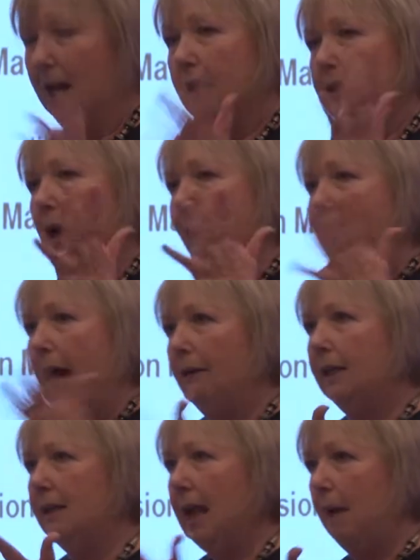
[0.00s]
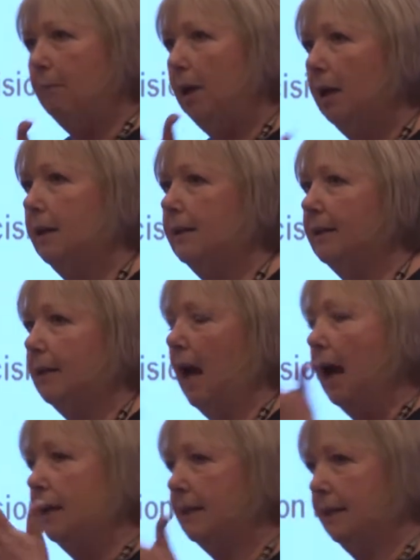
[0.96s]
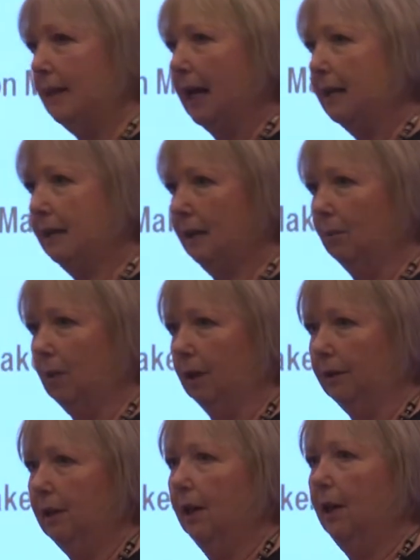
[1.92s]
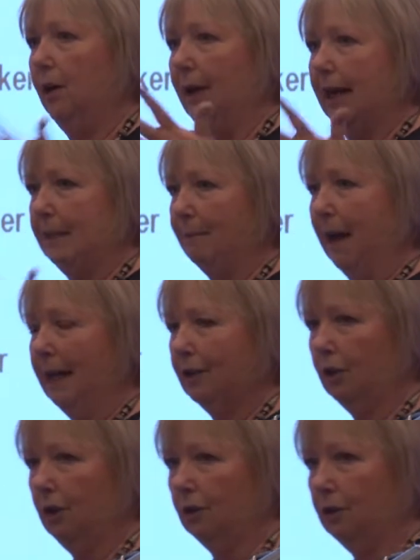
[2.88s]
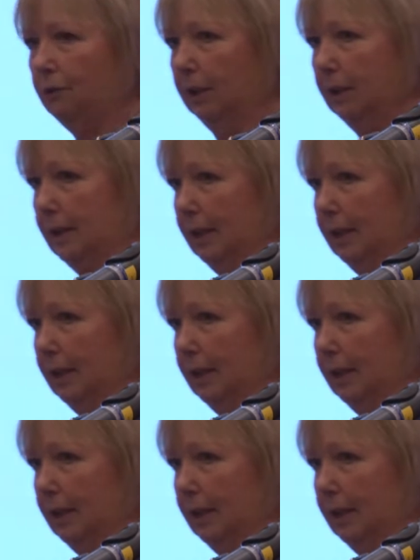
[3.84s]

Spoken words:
So how can that person assess someone who has mitochondrial